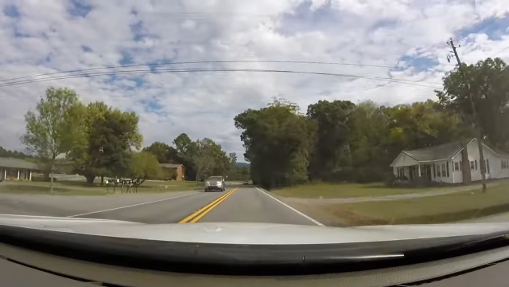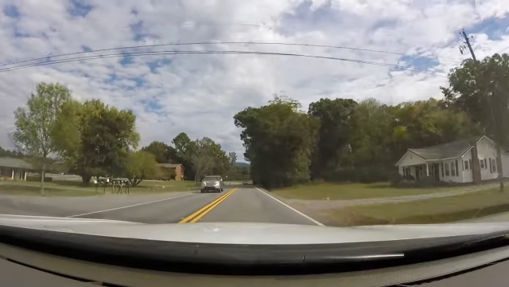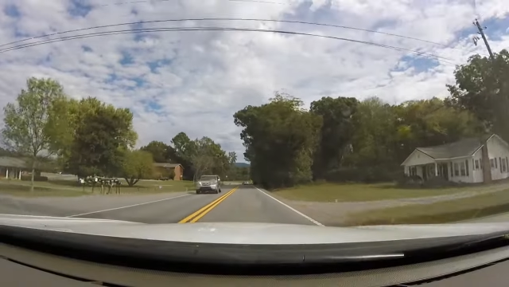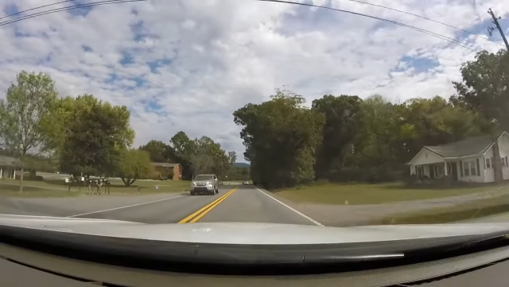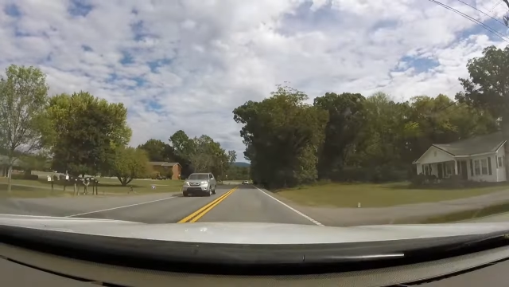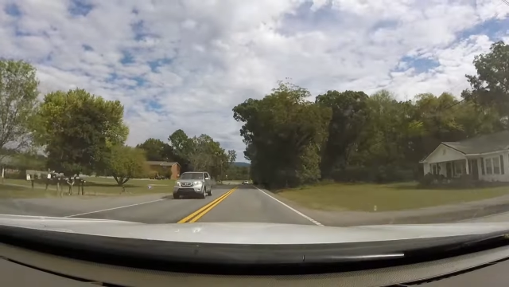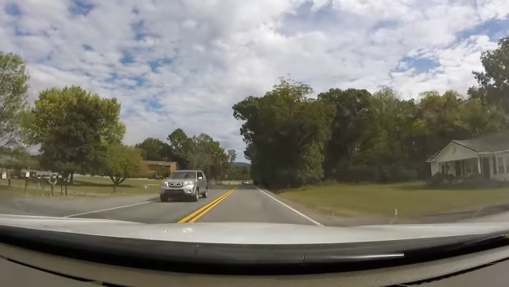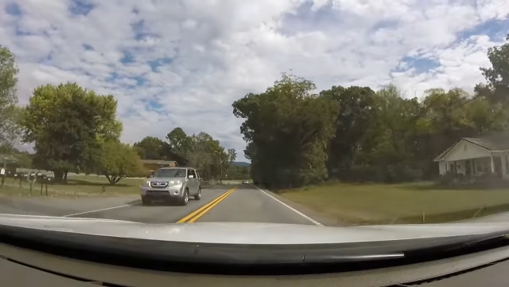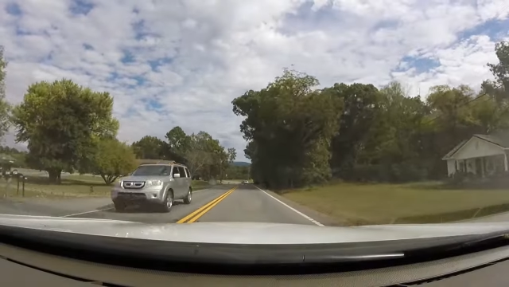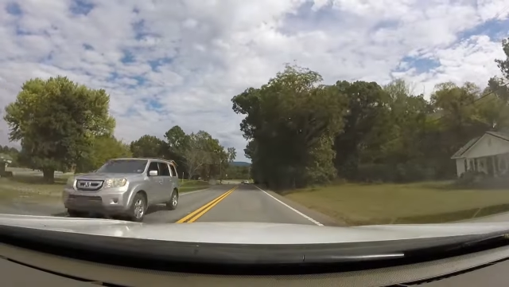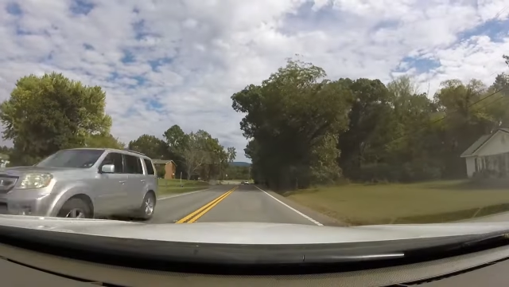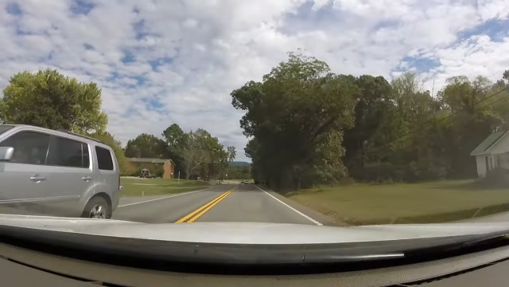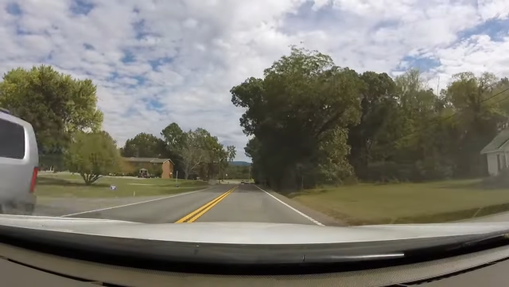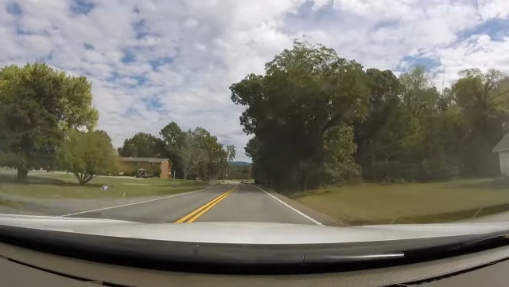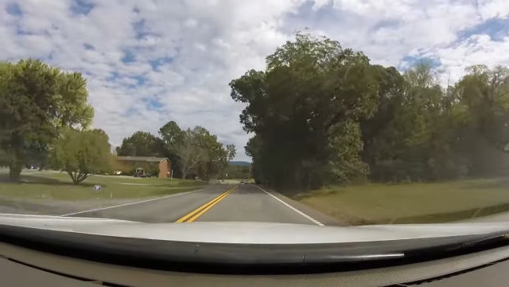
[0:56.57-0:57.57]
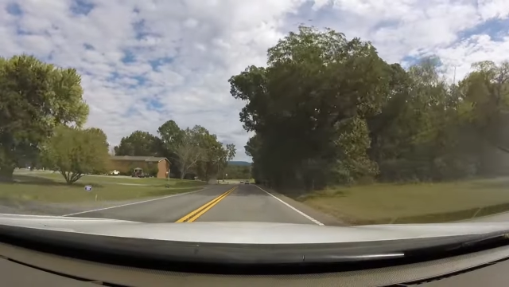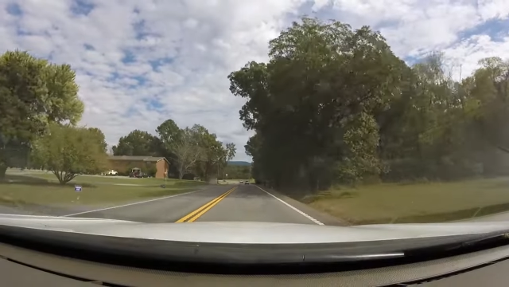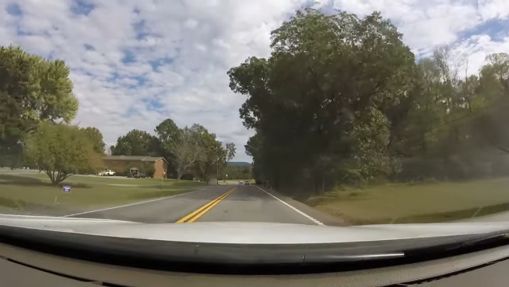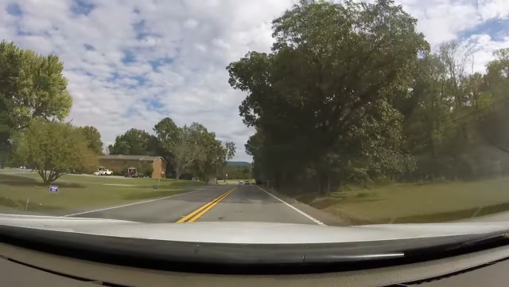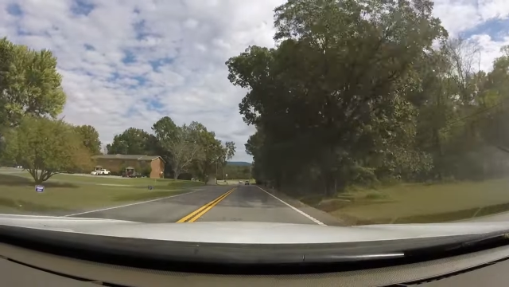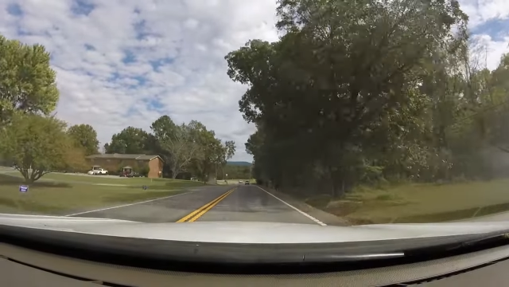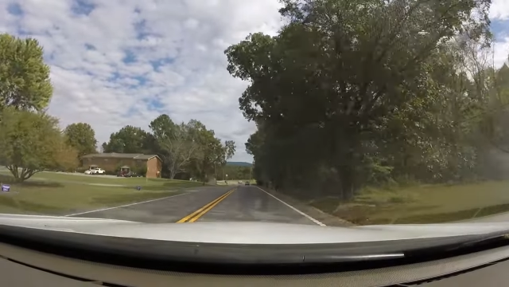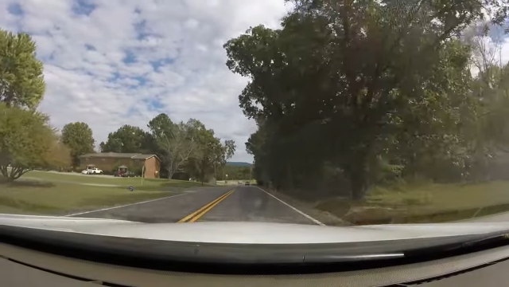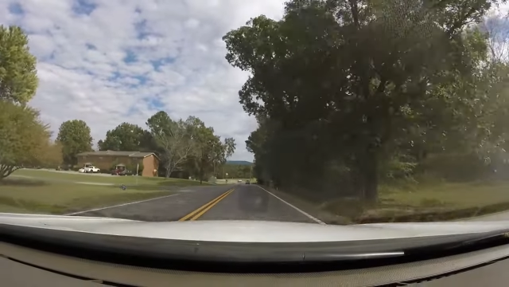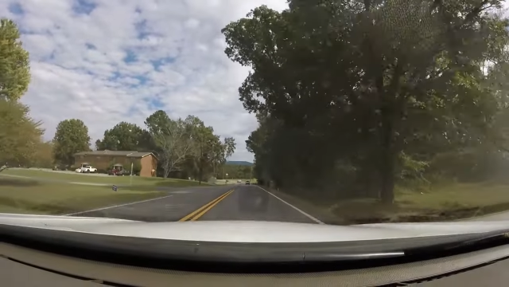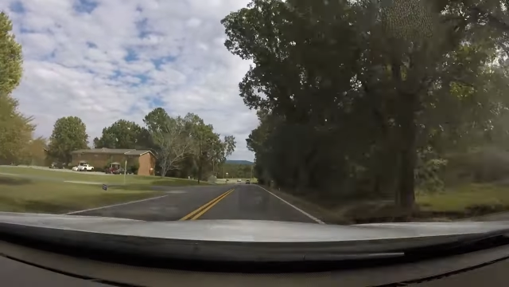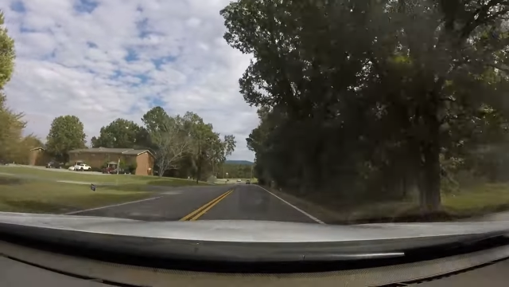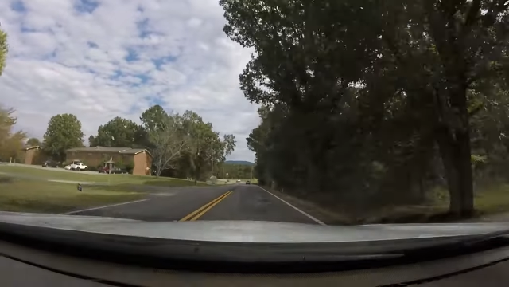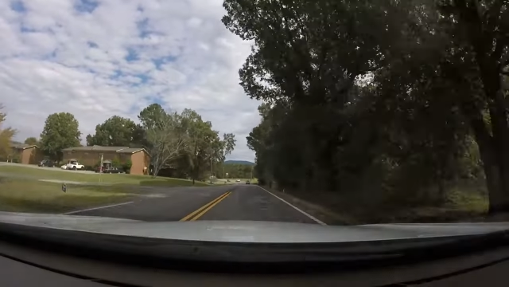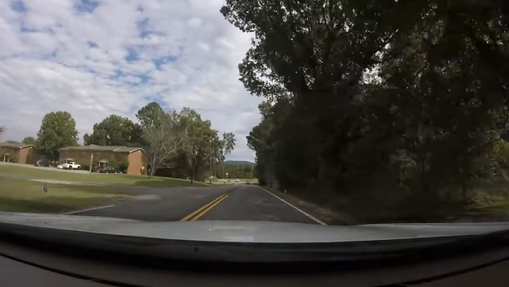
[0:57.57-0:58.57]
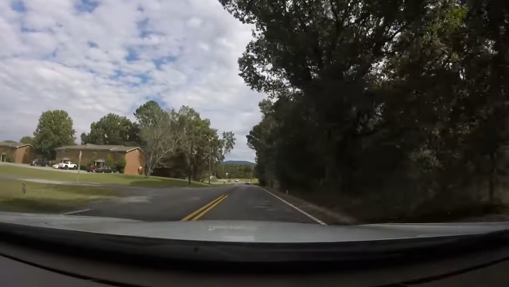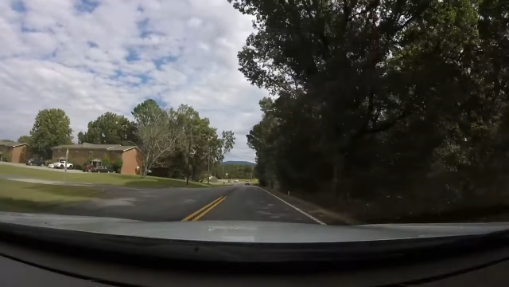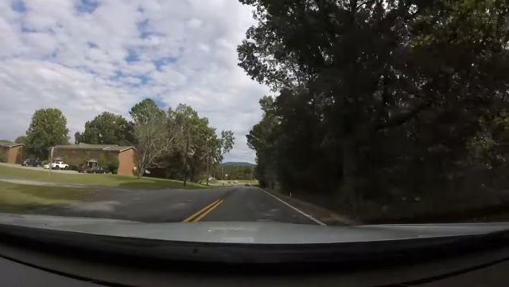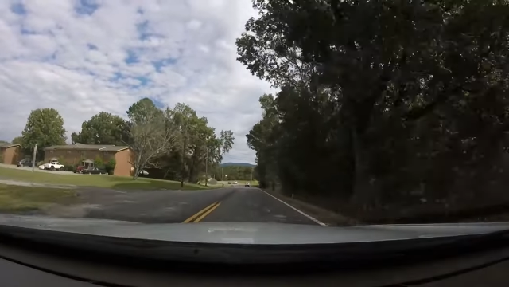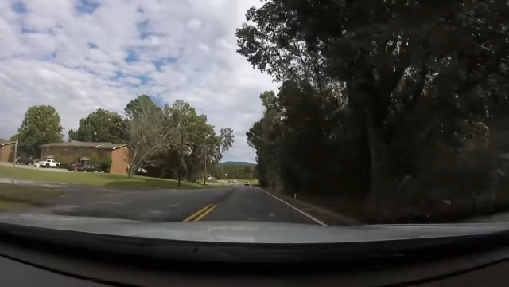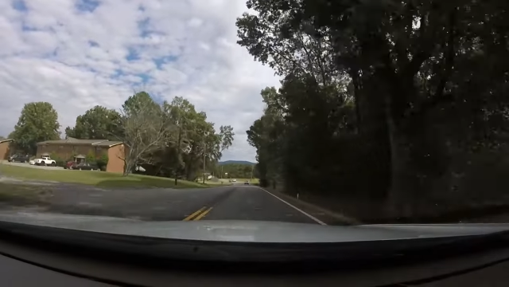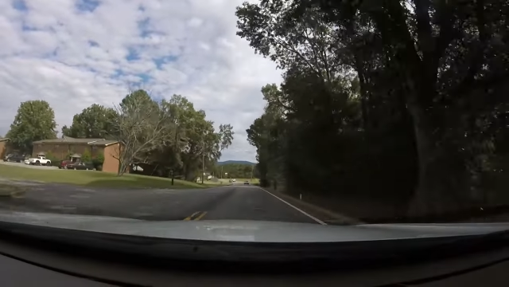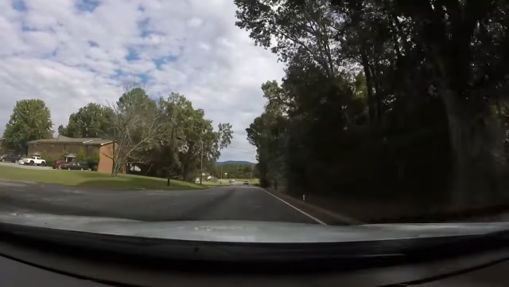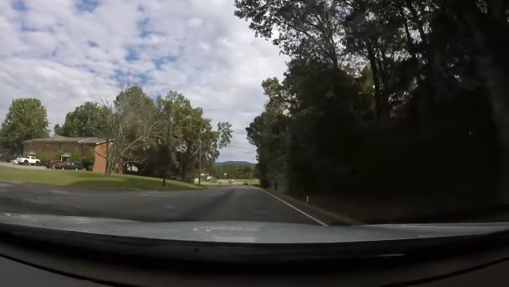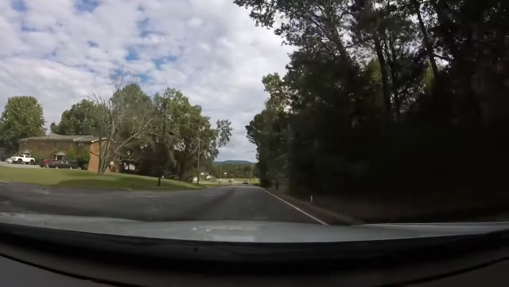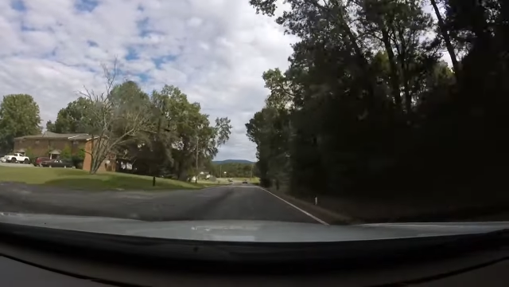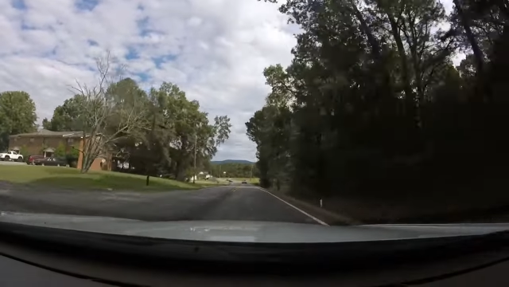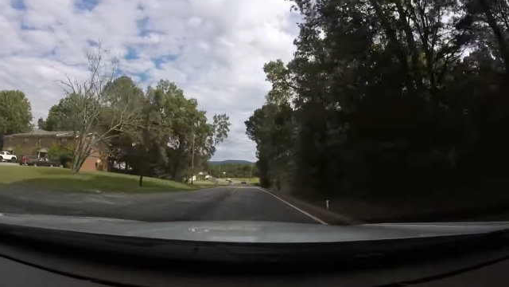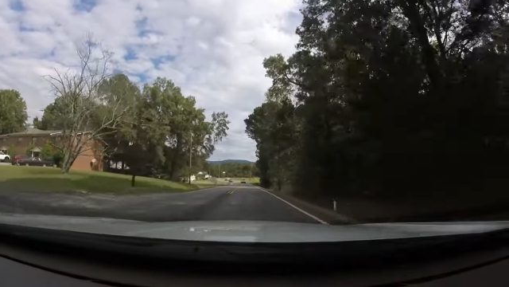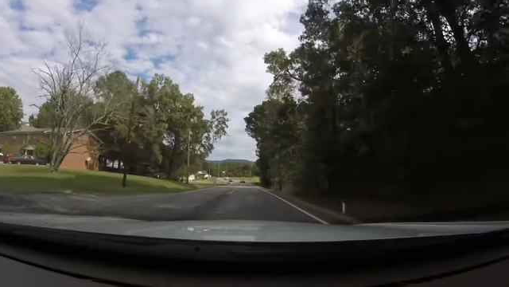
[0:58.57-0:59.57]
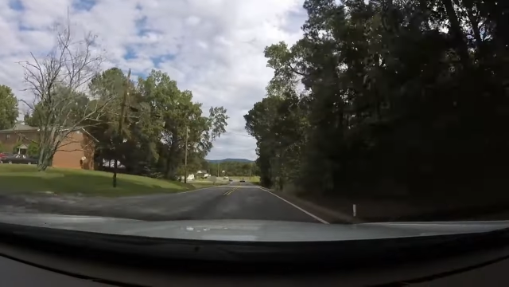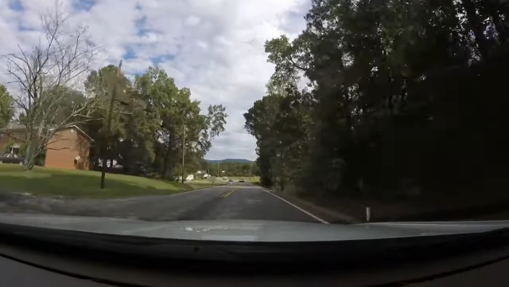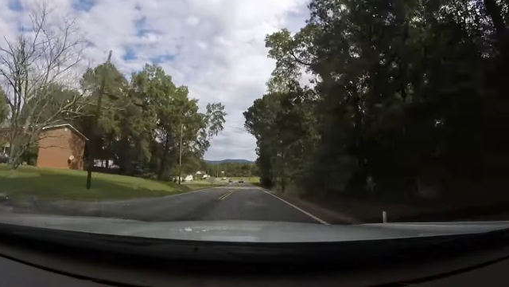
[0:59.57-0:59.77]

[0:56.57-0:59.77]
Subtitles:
(no speaker visible)